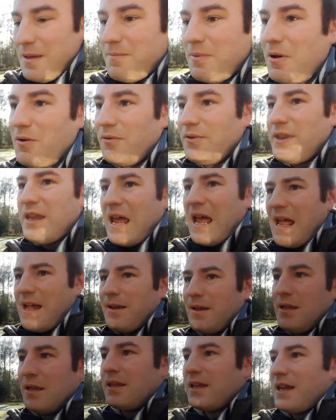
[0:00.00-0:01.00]
built that,
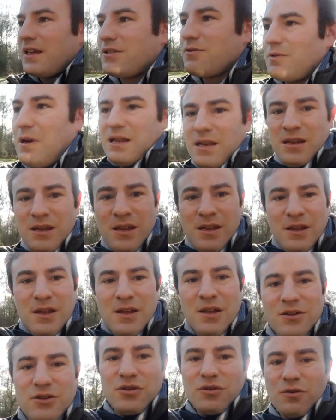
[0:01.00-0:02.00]
that's when
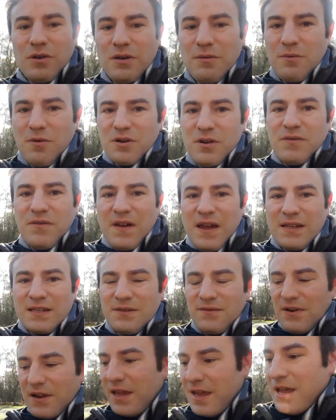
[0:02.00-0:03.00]
Chorleywood
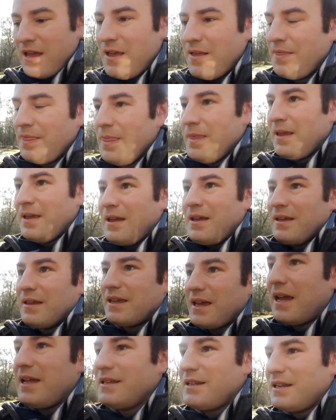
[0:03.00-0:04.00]
effectively
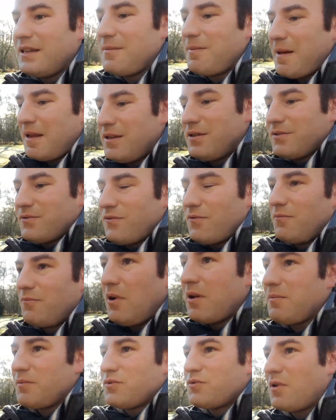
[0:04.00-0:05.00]
gained independence from
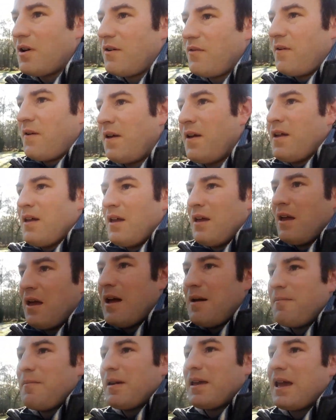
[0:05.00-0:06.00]
Rickmansworth
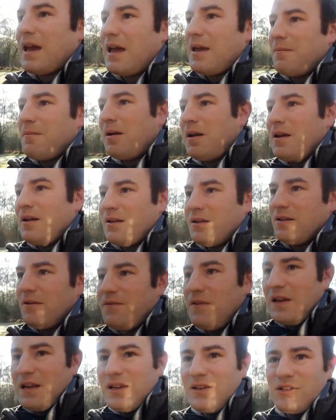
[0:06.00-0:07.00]
and became the
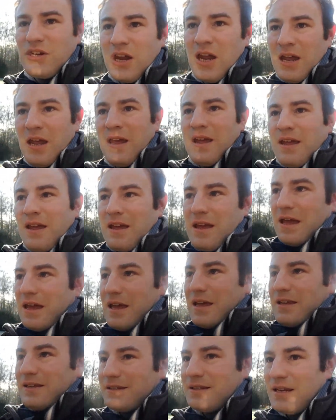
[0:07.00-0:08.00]
village it
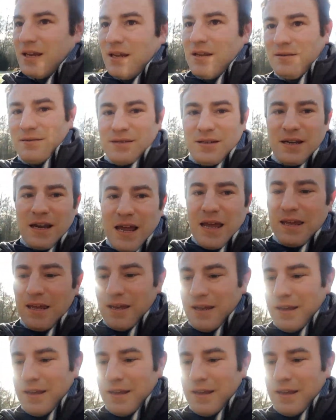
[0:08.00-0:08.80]
is today.